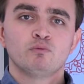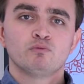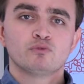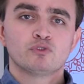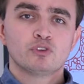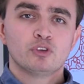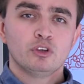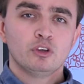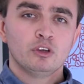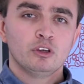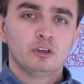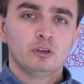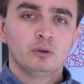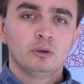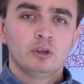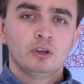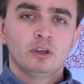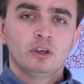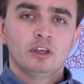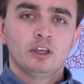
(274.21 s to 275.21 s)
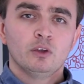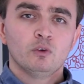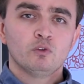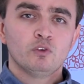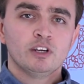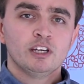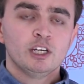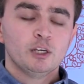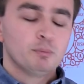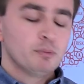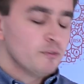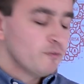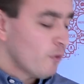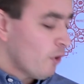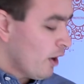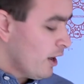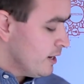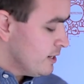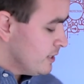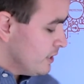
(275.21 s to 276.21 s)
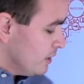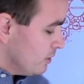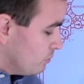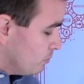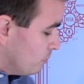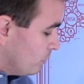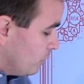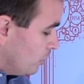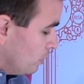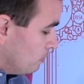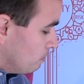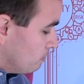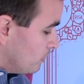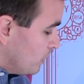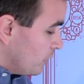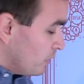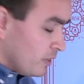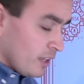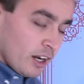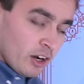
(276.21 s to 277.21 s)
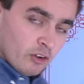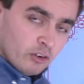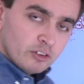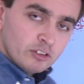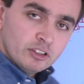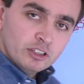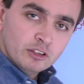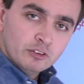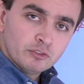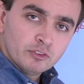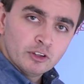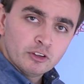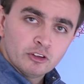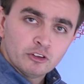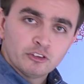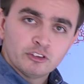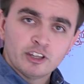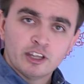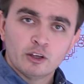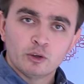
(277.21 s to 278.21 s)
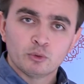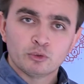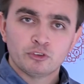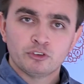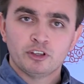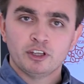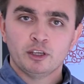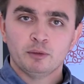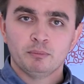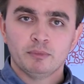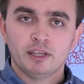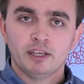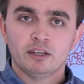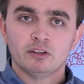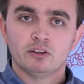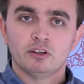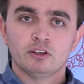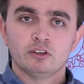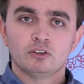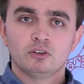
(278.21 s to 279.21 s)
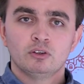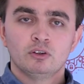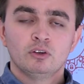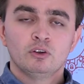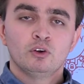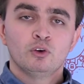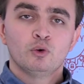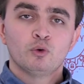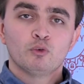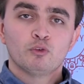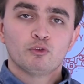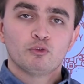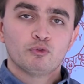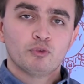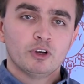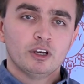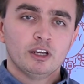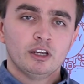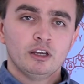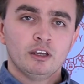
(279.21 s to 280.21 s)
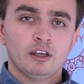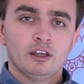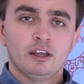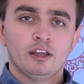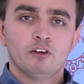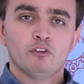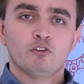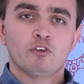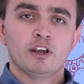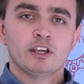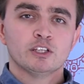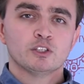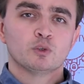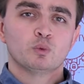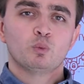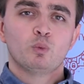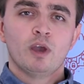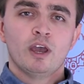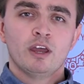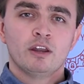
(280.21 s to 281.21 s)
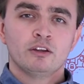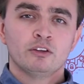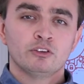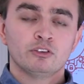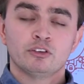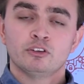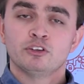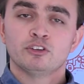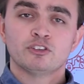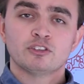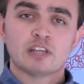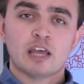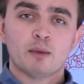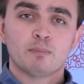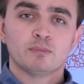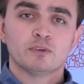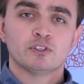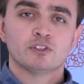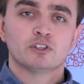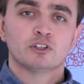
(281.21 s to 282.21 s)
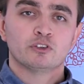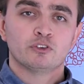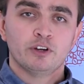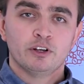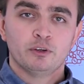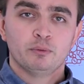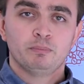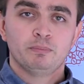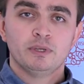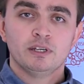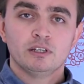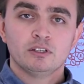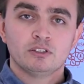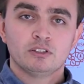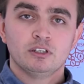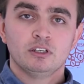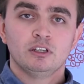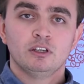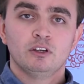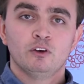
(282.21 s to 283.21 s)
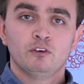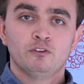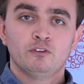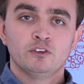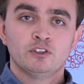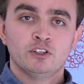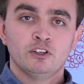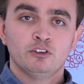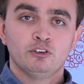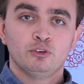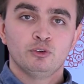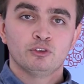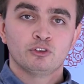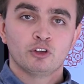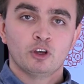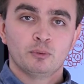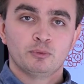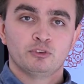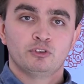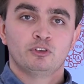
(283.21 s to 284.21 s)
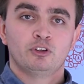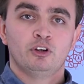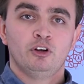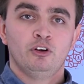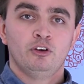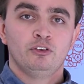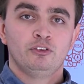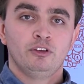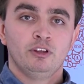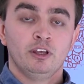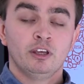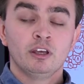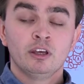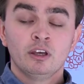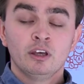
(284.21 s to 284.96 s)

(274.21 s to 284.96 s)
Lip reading: 2, it really provided the narrative that the sales team needed. 3, it raised awareness and established the credibility of Fujitsu Cyber Security.